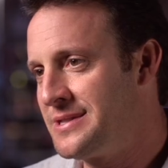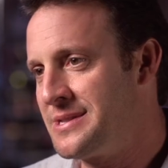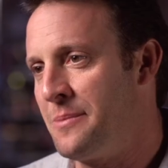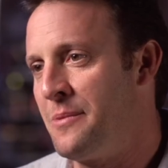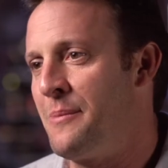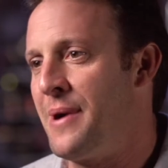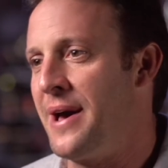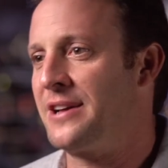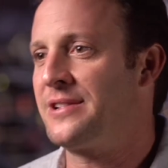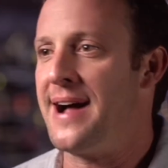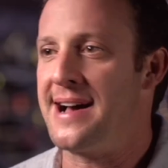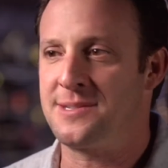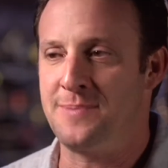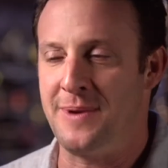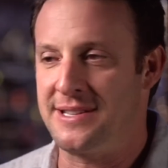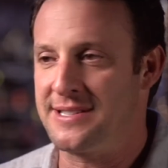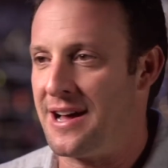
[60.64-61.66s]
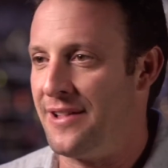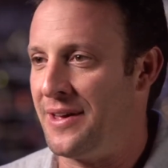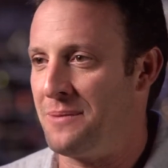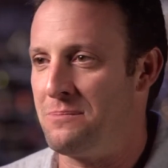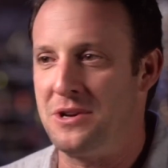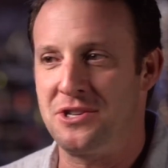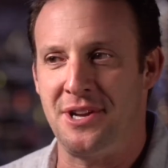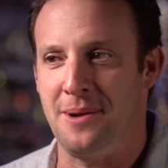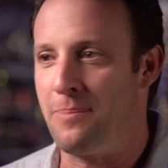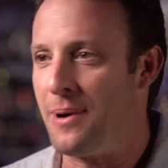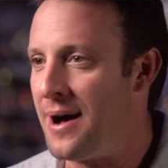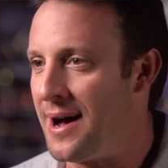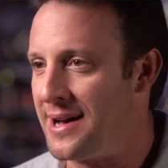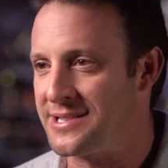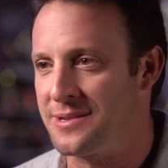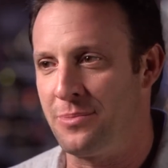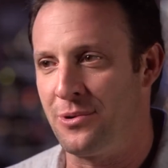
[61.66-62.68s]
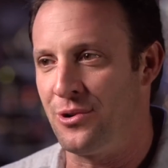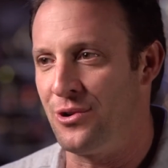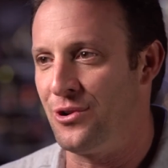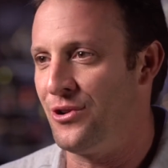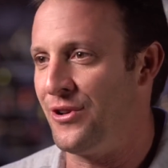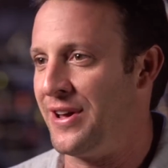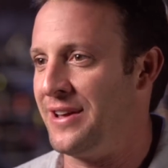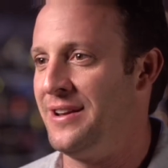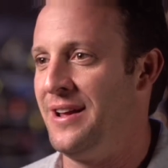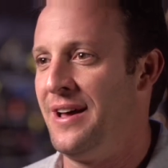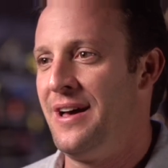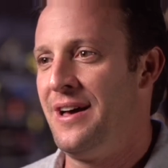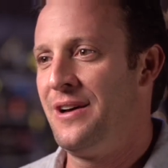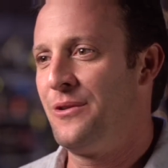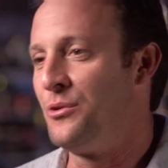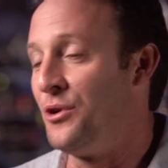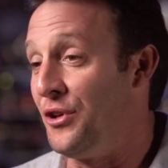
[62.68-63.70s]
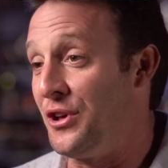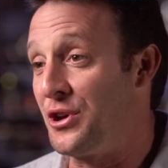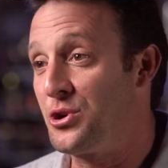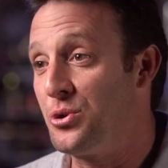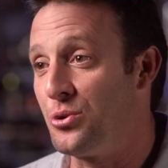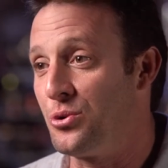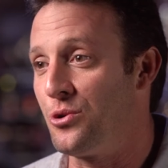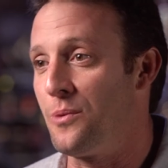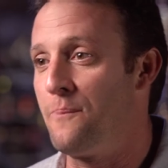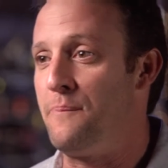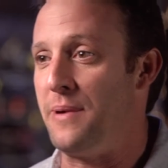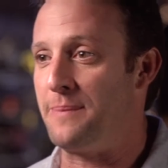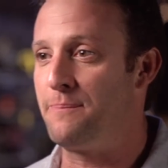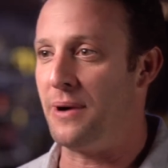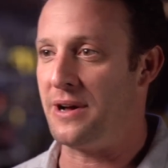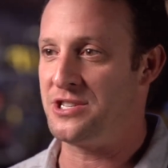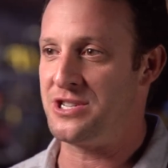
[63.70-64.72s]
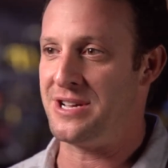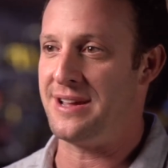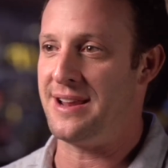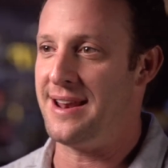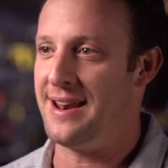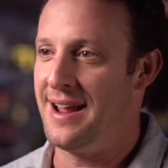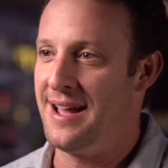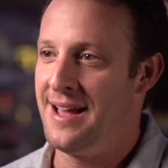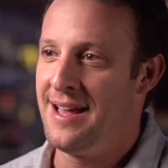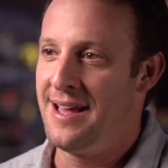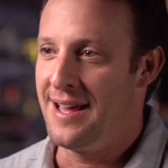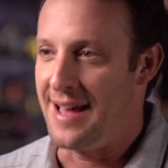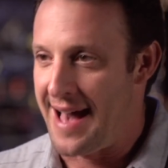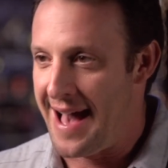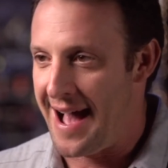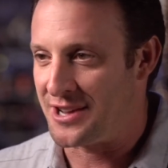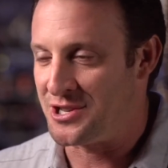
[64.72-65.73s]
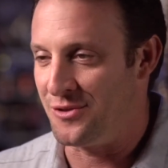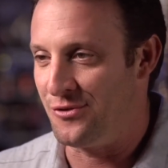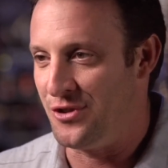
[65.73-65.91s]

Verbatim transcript: Some of my classmates got like Mission Impossible and really cool big budget action